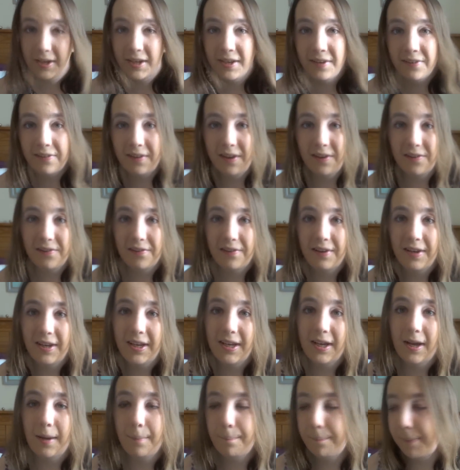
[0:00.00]
is
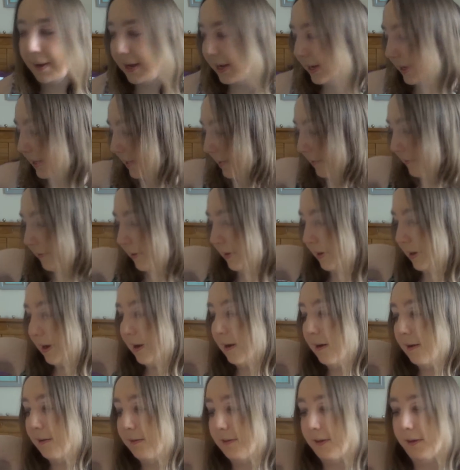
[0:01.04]
actually a Baylis and
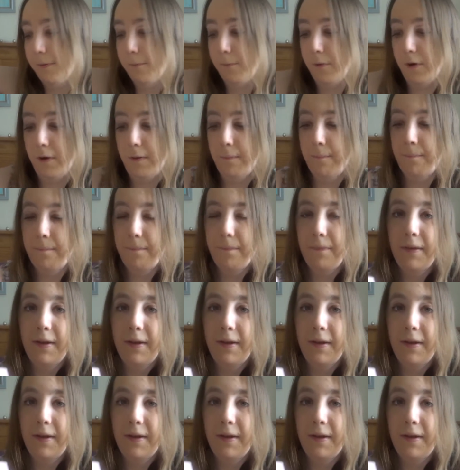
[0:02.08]
Harding one.